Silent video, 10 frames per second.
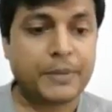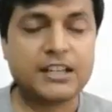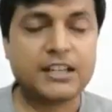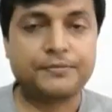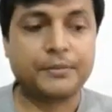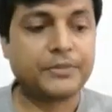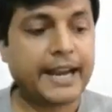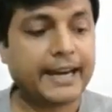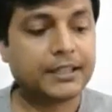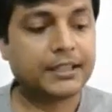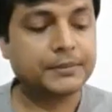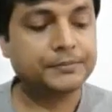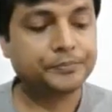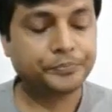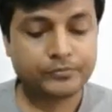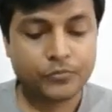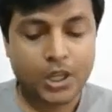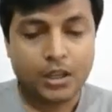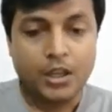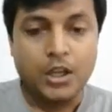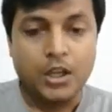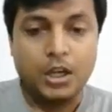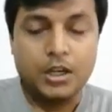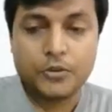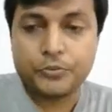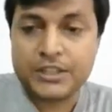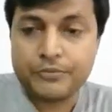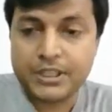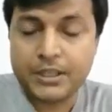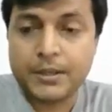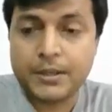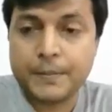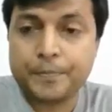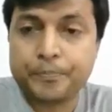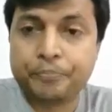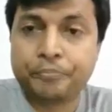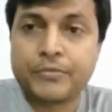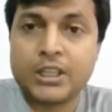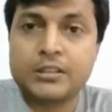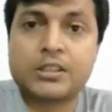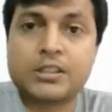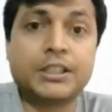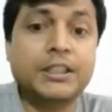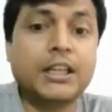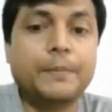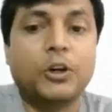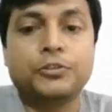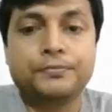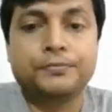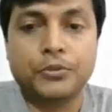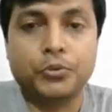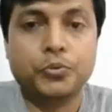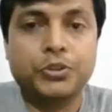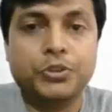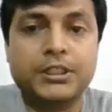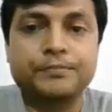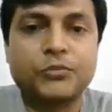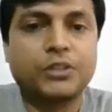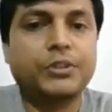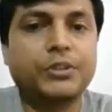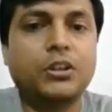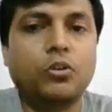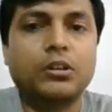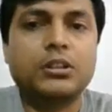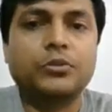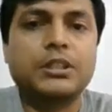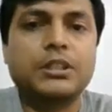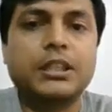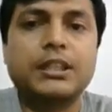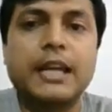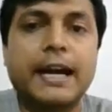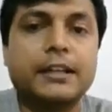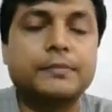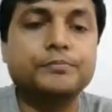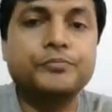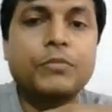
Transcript: Apart from that, when we study about fruits, we also see that